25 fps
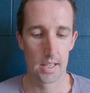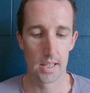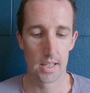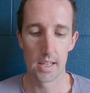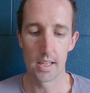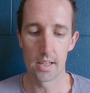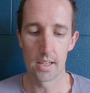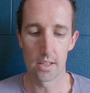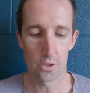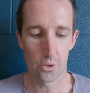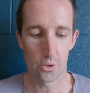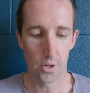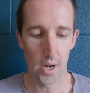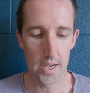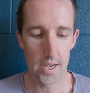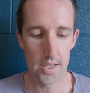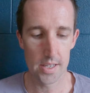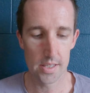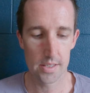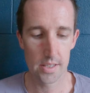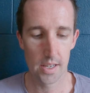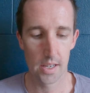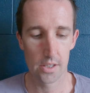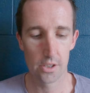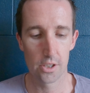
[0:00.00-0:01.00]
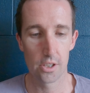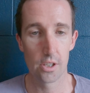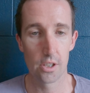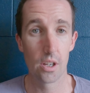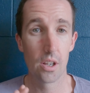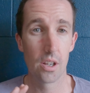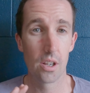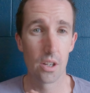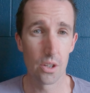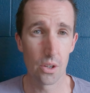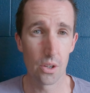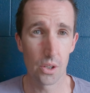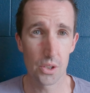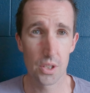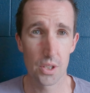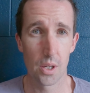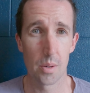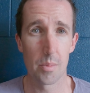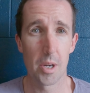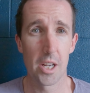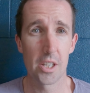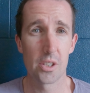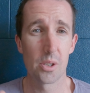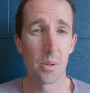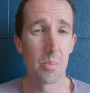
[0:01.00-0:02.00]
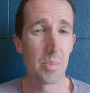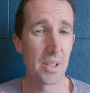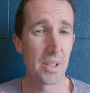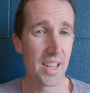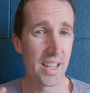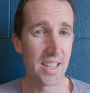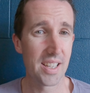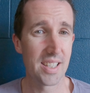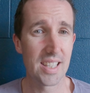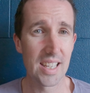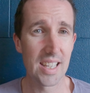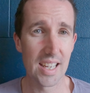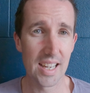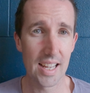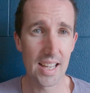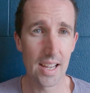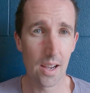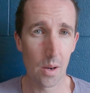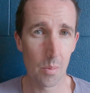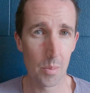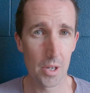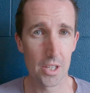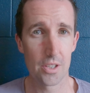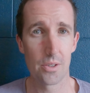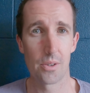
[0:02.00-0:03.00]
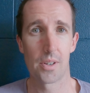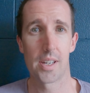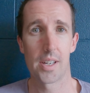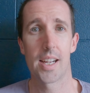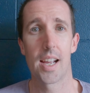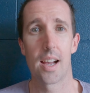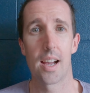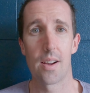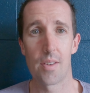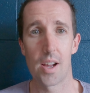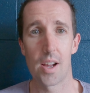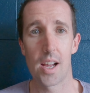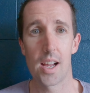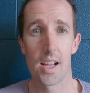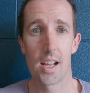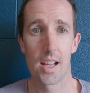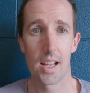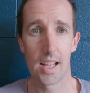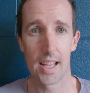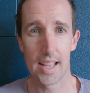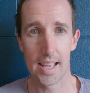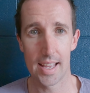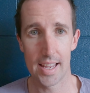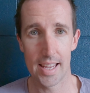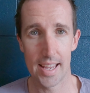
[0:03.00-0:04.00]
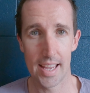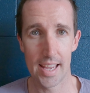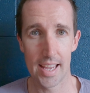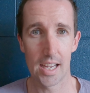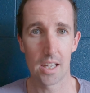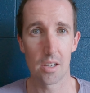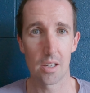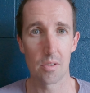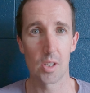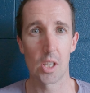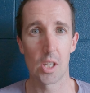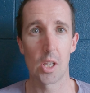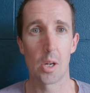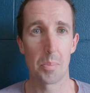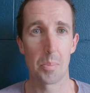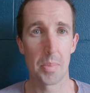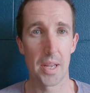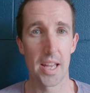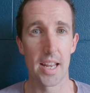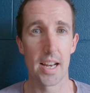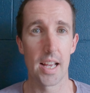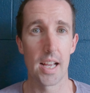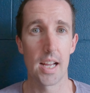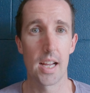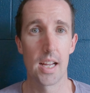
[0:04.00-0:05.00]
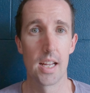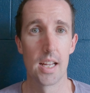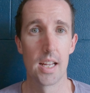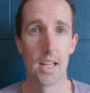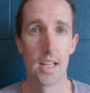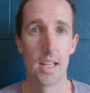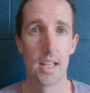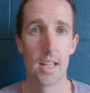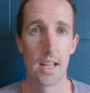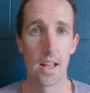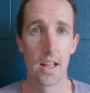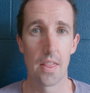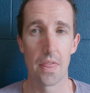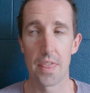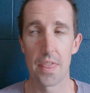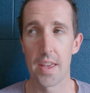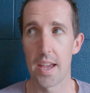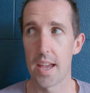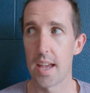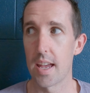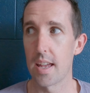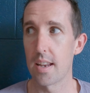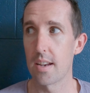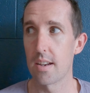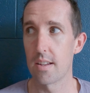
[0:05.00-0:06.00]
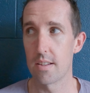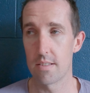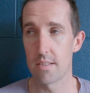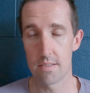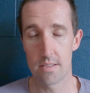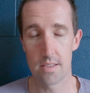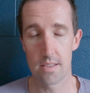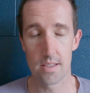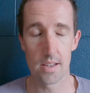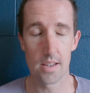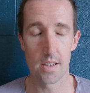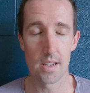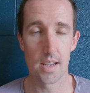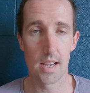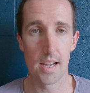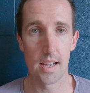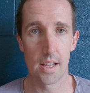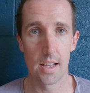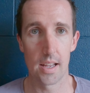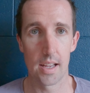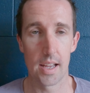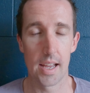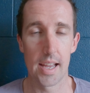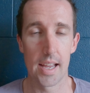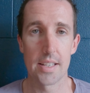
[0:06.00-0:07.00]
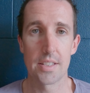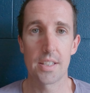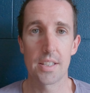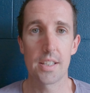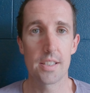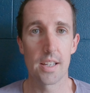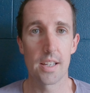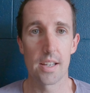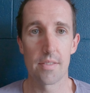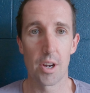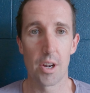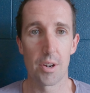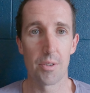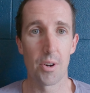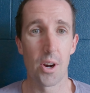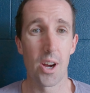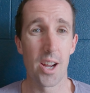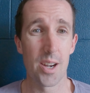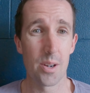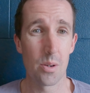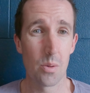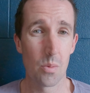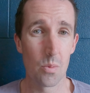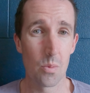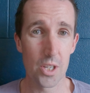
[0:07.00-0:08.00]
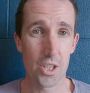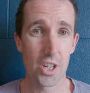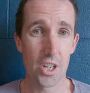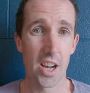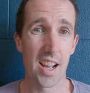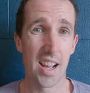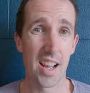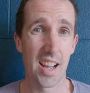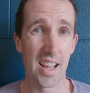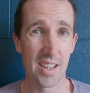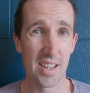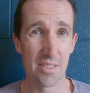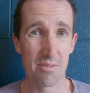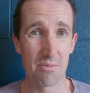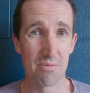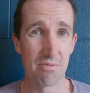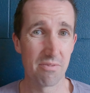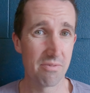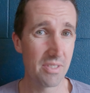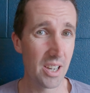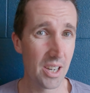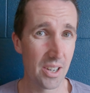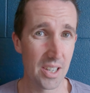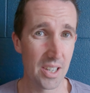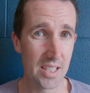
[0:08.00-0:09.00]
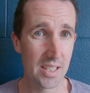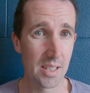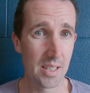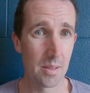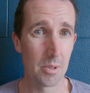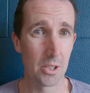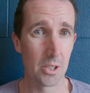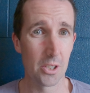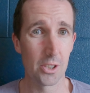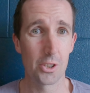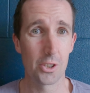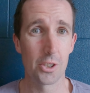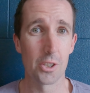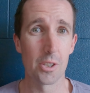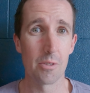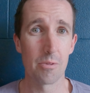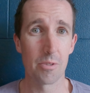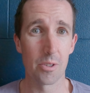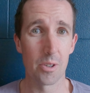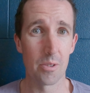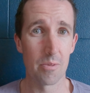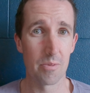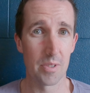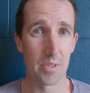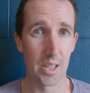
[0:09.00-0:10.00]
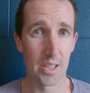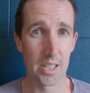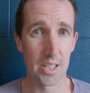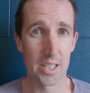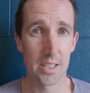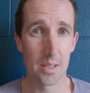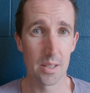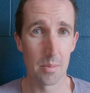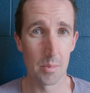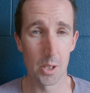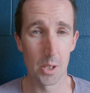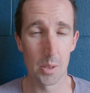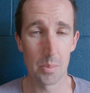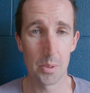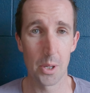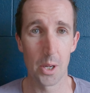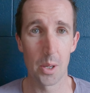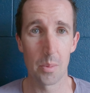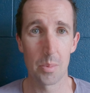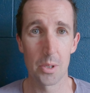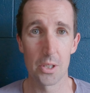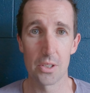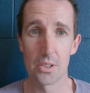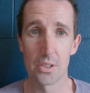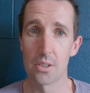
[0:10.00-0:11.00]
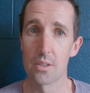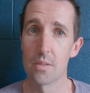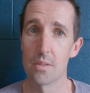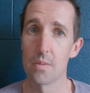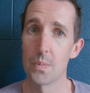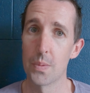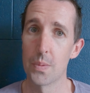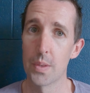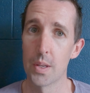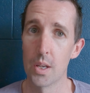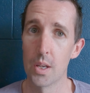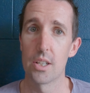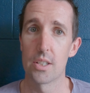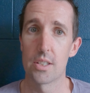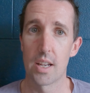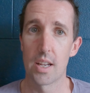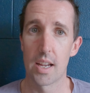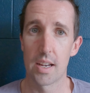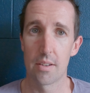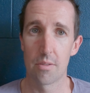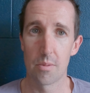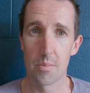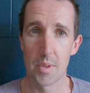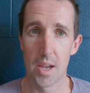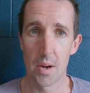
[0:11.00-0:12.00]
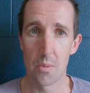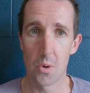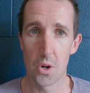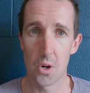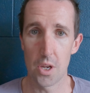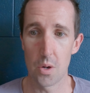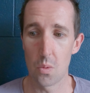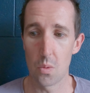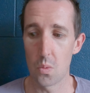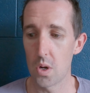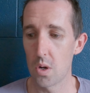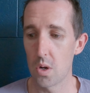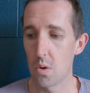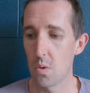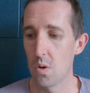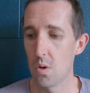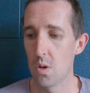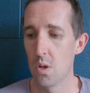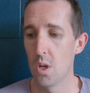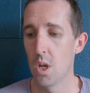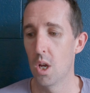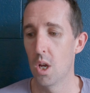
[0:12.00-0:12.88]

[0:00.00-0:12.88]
In a training session, not so much, but they did help me to recover a heck of a lot better than the Asics Evoride, which are a very similar shoe for a very similar purpose. Take from that what you will.